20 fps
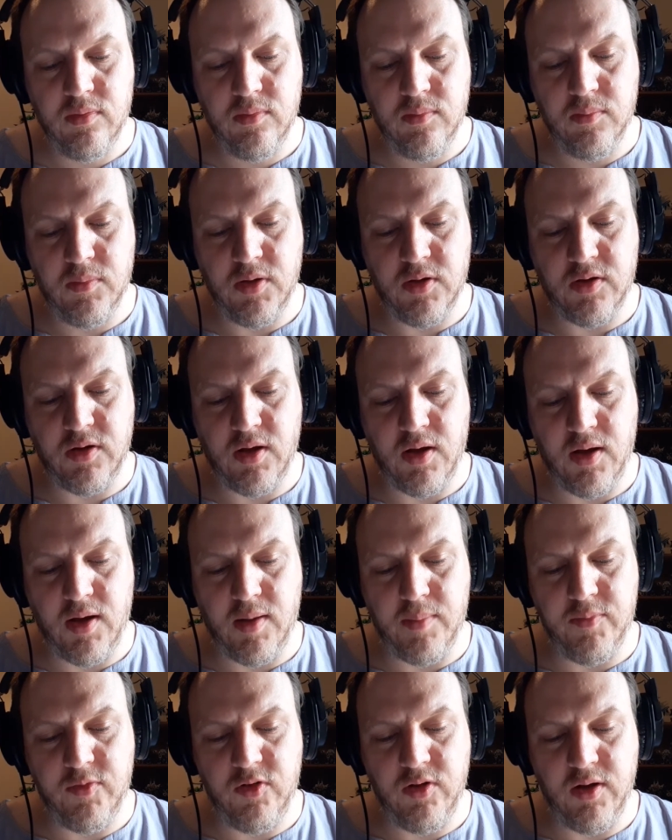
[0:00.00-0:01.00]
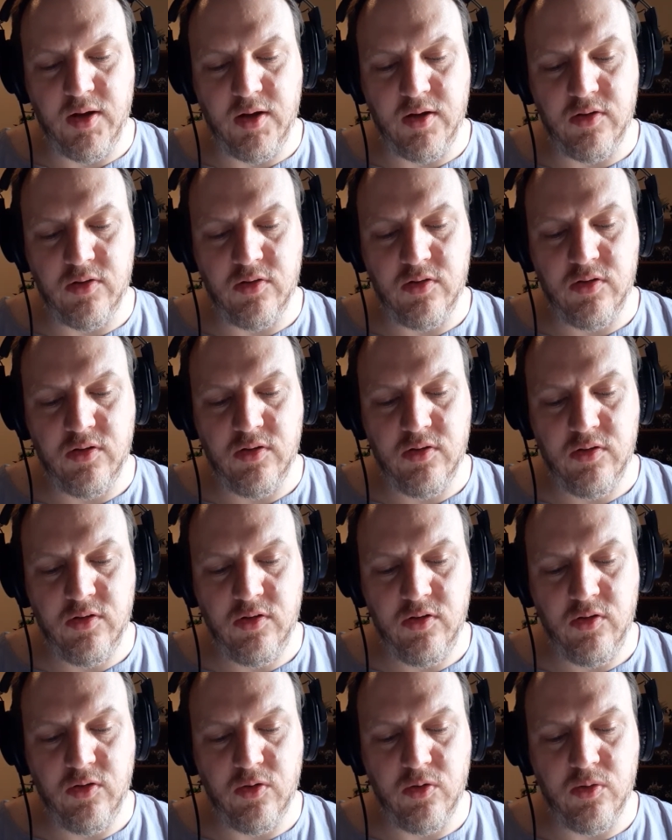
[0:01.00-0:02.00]
But Tob changed
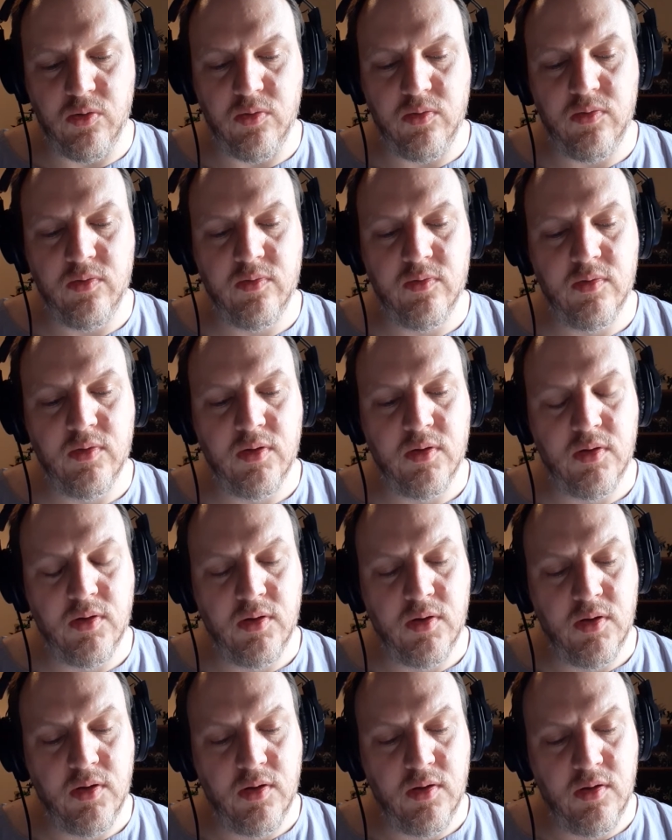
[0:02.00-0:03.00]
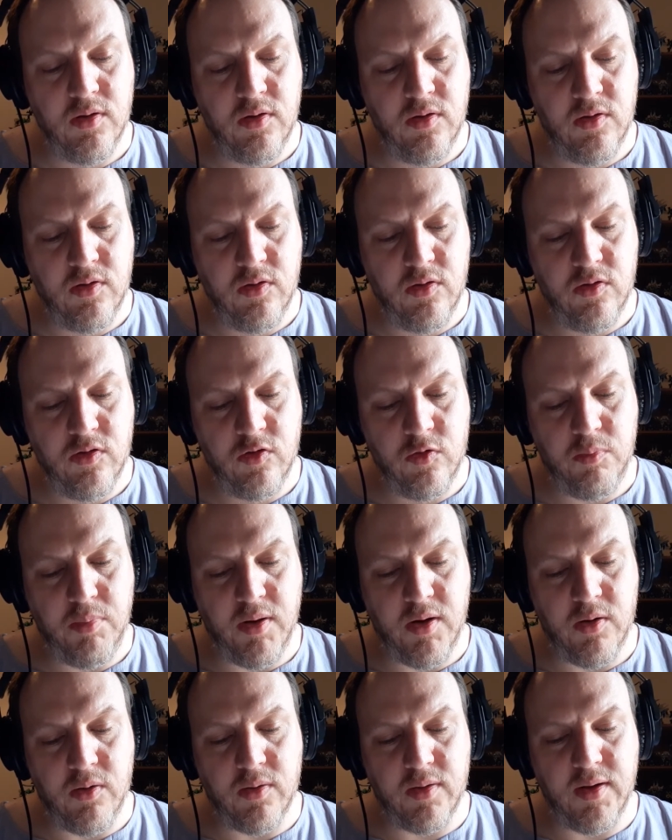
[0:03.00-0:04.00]
too.
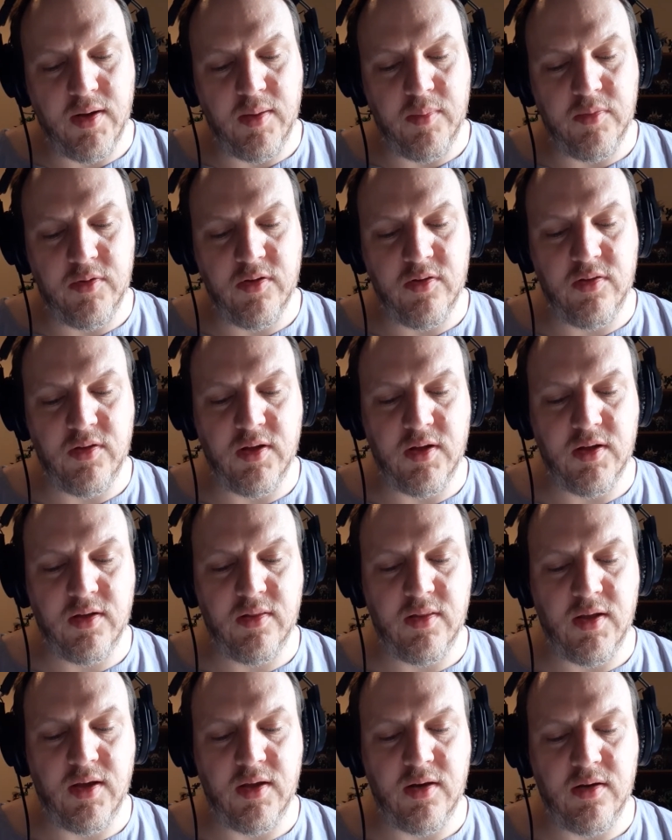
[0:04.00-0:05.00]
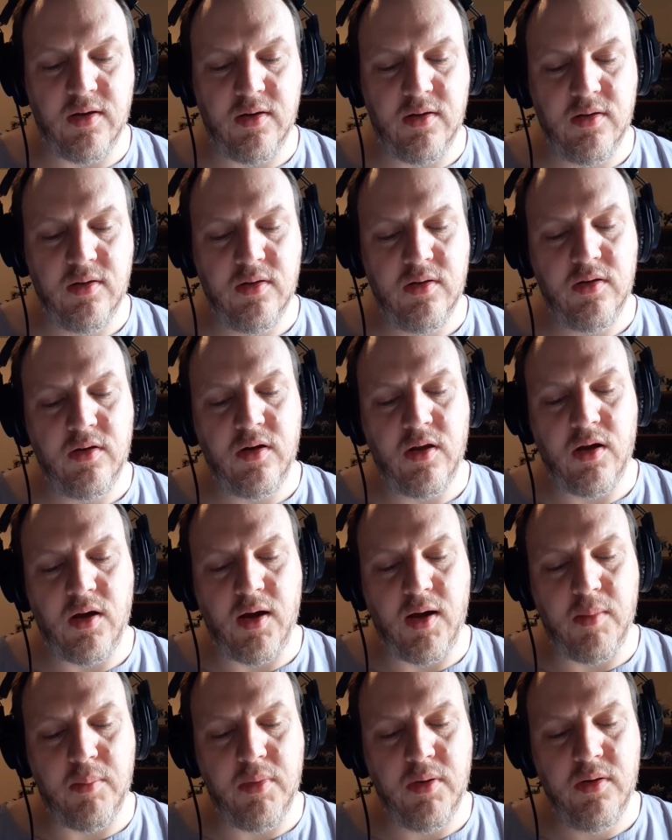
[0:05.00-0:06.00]
Sparrow came to think that
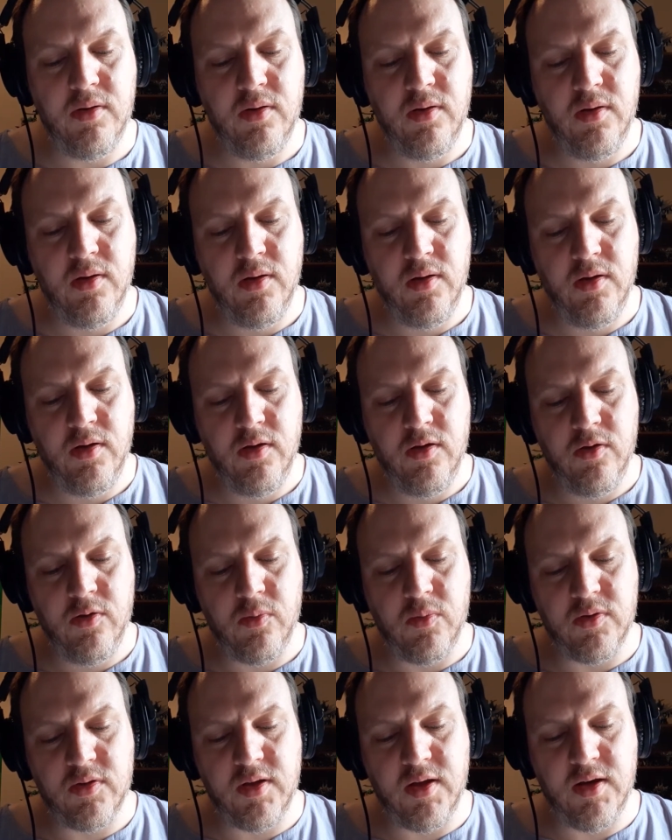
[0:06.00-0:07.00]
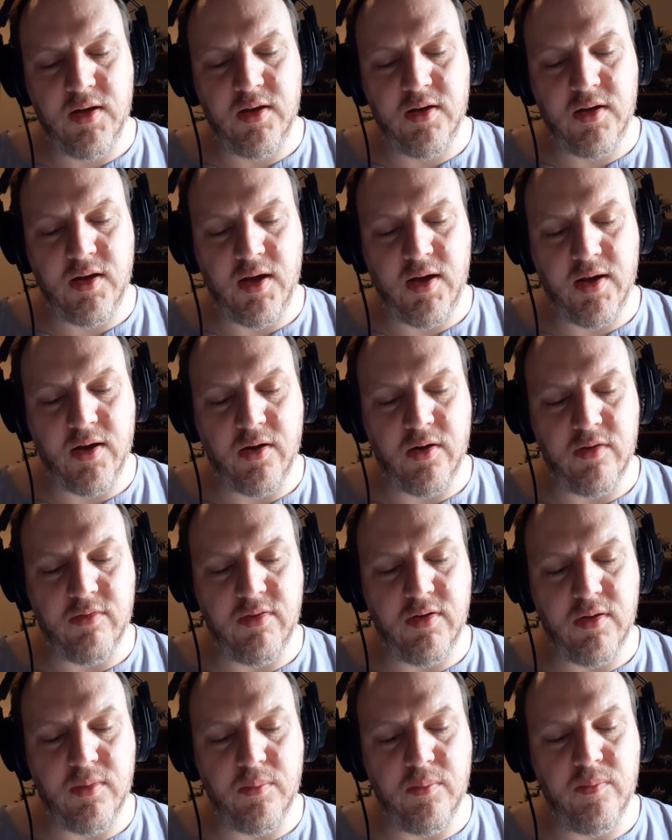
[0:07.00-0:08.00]
Tob was getting tired of
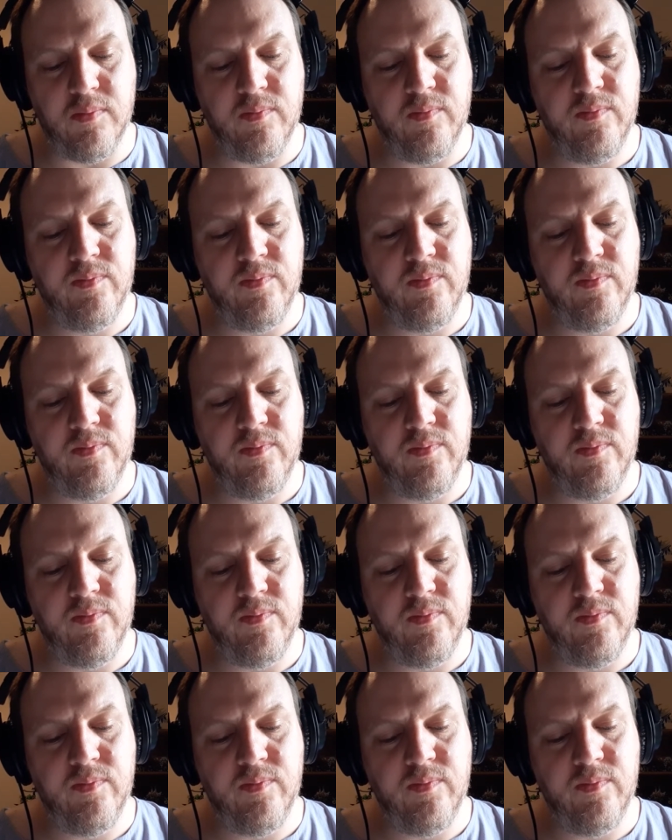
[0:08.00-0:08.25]
him.